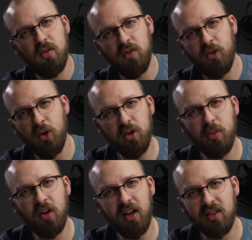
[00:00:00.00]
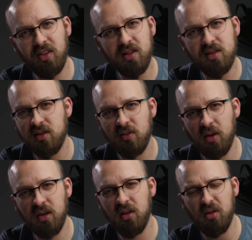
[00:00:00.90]
foldable like this
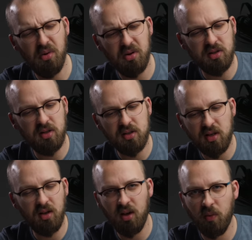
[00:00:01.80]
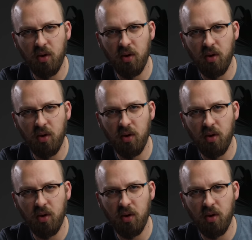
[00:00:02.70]
when the Duos are still not